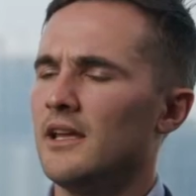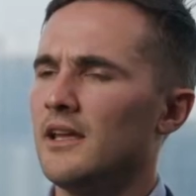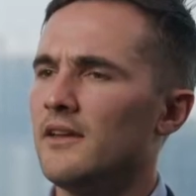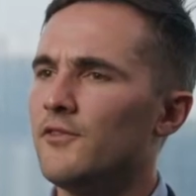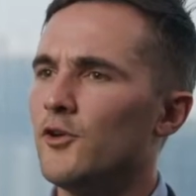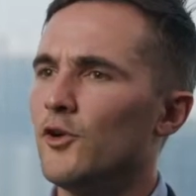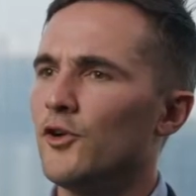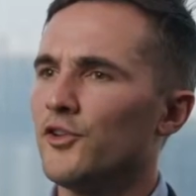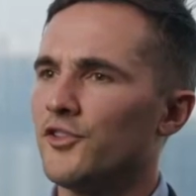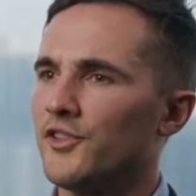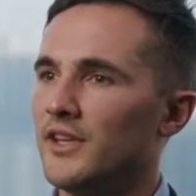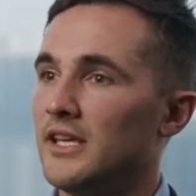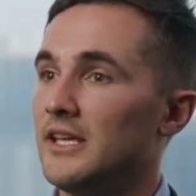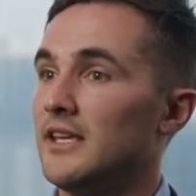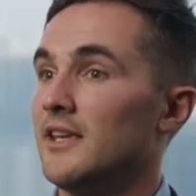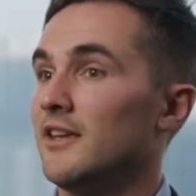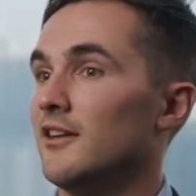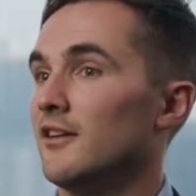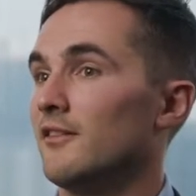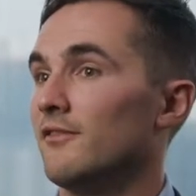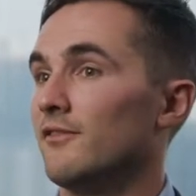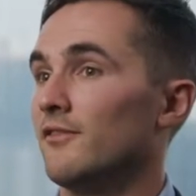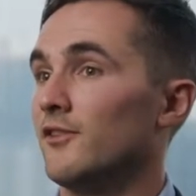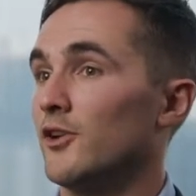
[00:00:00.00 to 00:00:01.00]
If you're
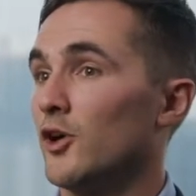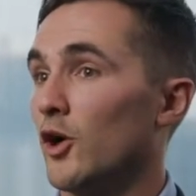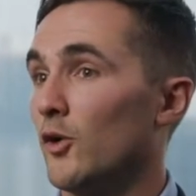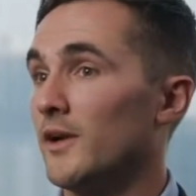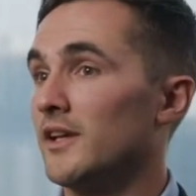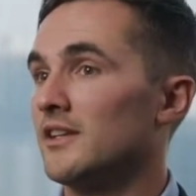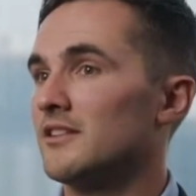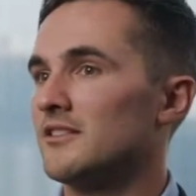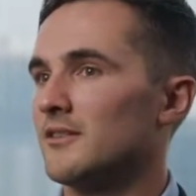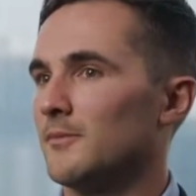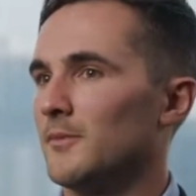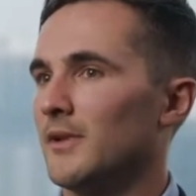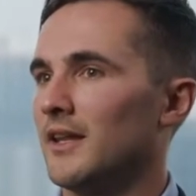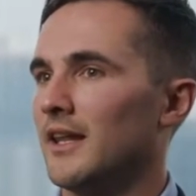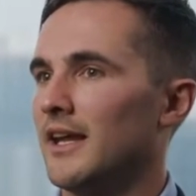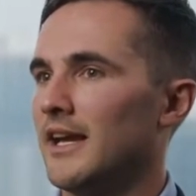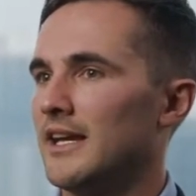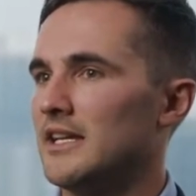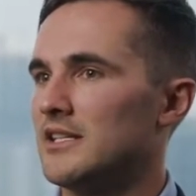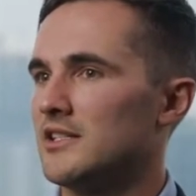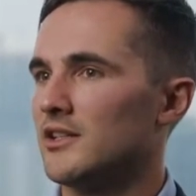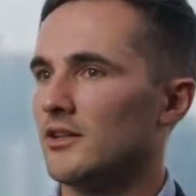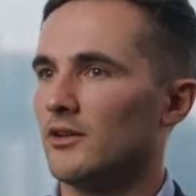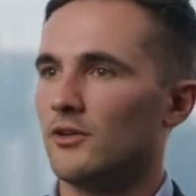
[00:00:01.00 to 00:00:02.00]
thinking of going to
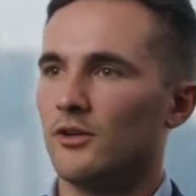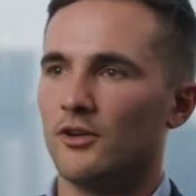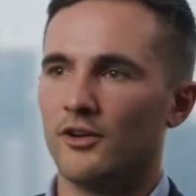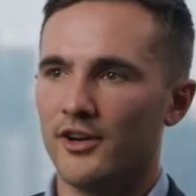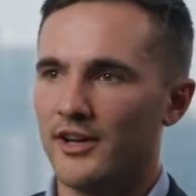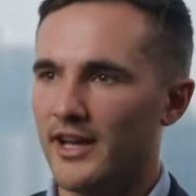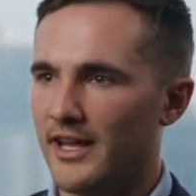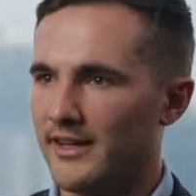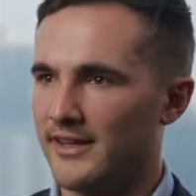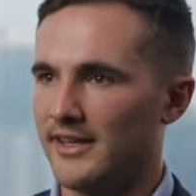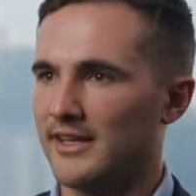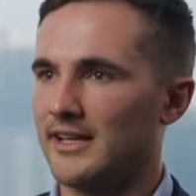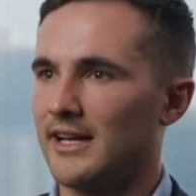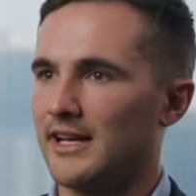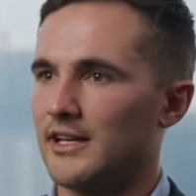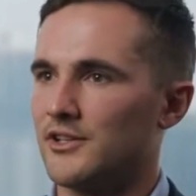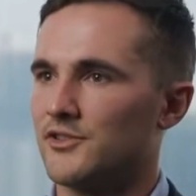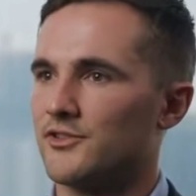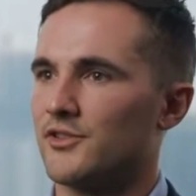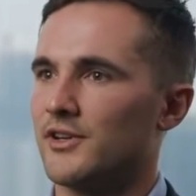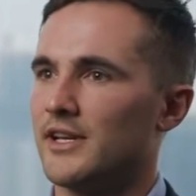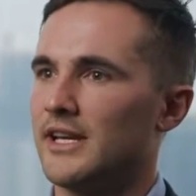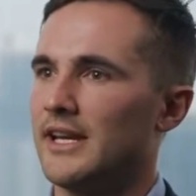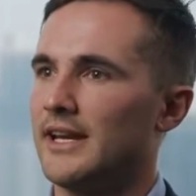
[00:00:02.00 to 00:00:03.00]
Malaysia or another
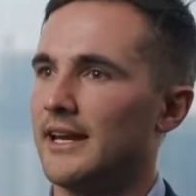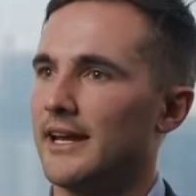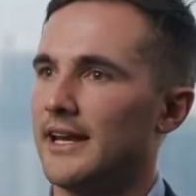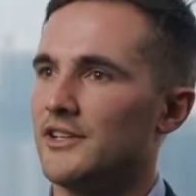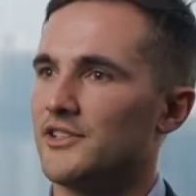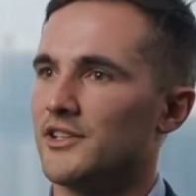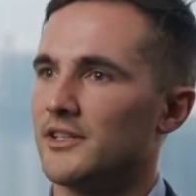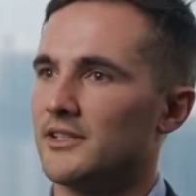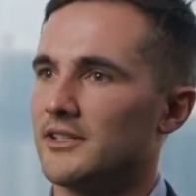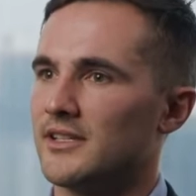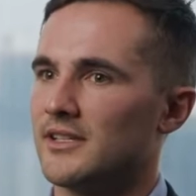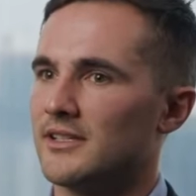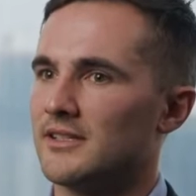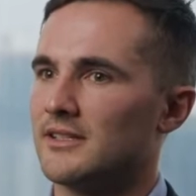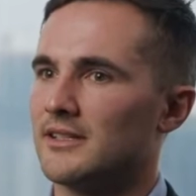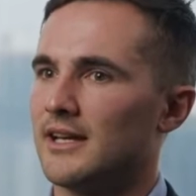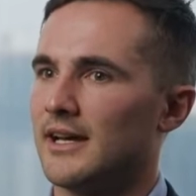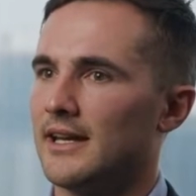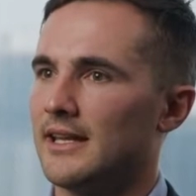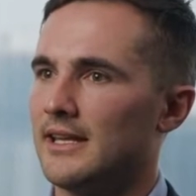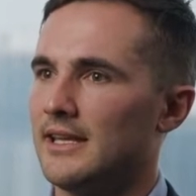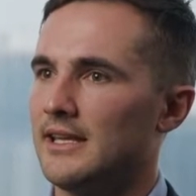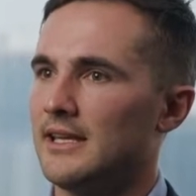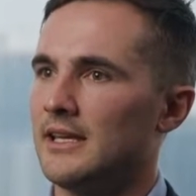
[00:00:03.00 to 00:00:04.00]
country in Asia to
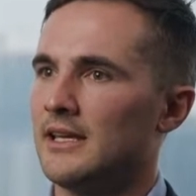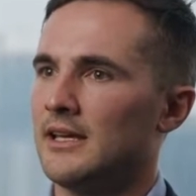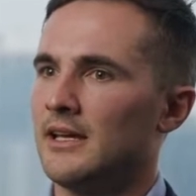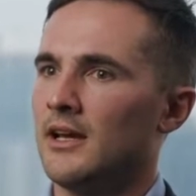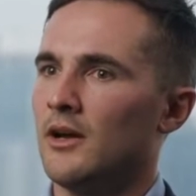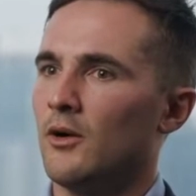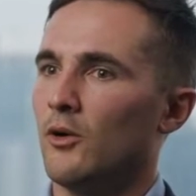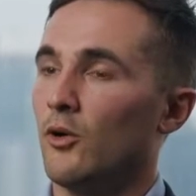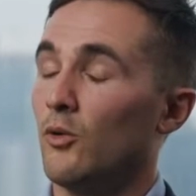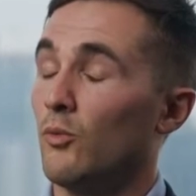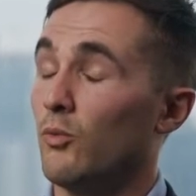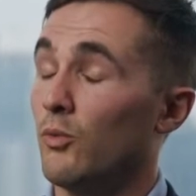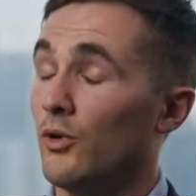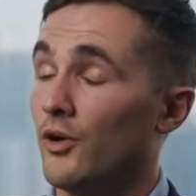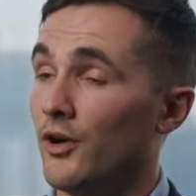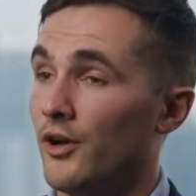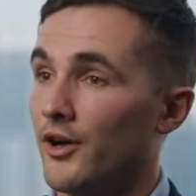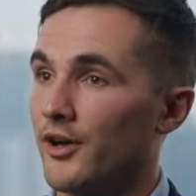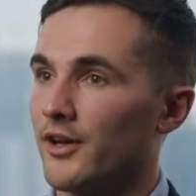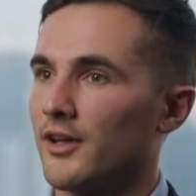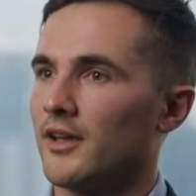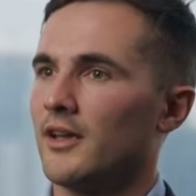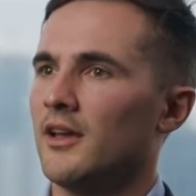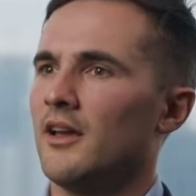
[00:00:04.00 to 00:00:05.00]
study or
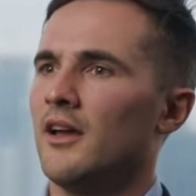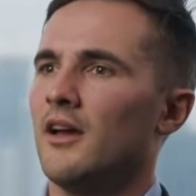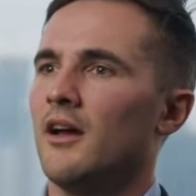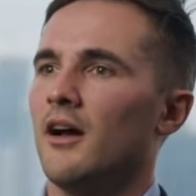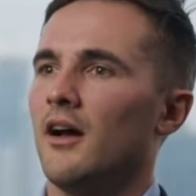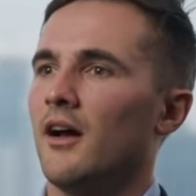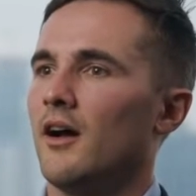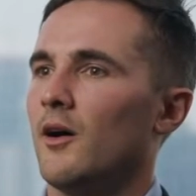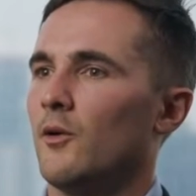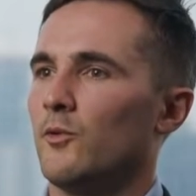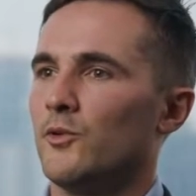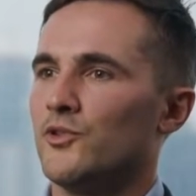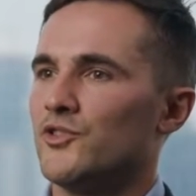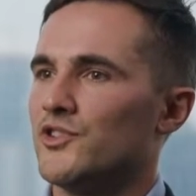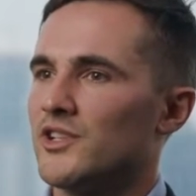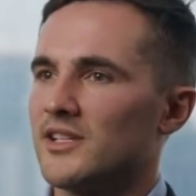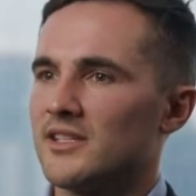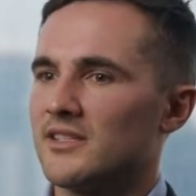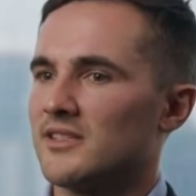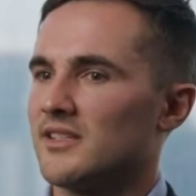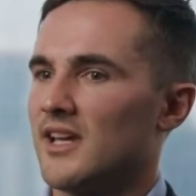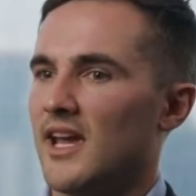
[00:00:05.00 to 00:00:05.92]
work, I would just